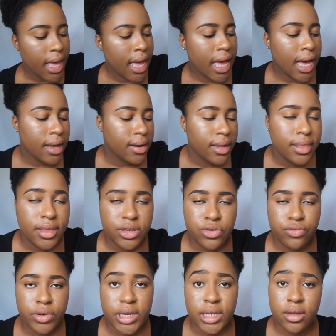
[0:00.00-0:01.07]
and this
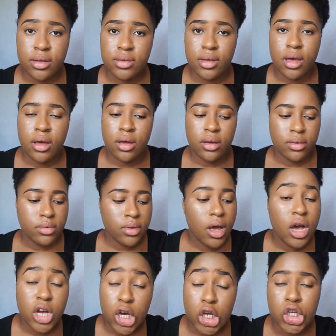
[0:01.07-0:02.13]
really does
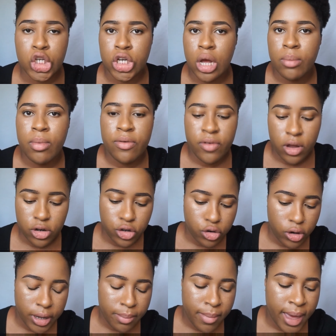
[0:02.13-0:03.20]
a good job of
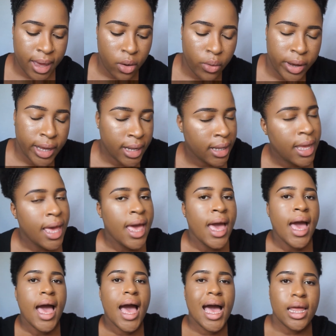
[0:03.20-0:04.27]
controlling my oil.
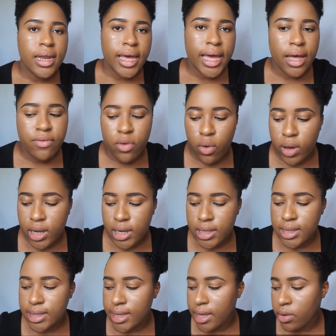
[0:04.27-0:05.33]
And I have oily
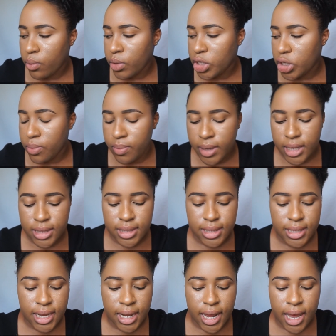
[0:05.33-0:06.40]
skin, which means
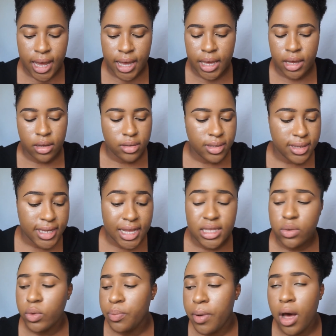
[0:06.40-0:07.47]
that I set
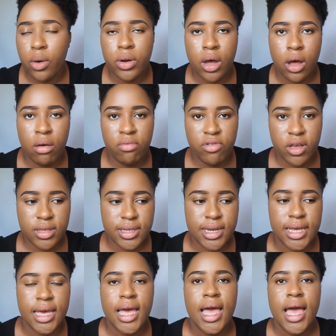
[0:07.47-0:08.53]
it with powder,
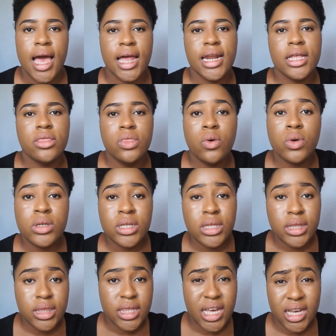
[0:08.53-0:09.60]
obviously, and I don't
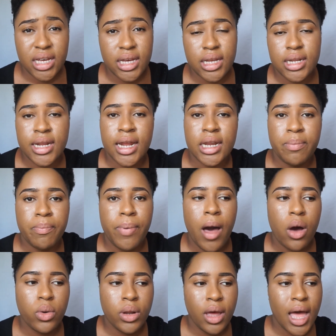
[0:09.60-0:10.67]
think that the
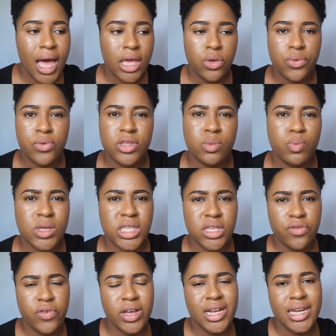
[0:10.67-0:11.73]
powder I use
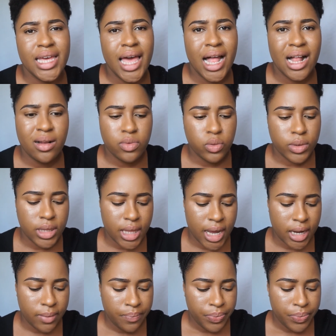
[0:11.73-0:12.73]
specifically helped with that,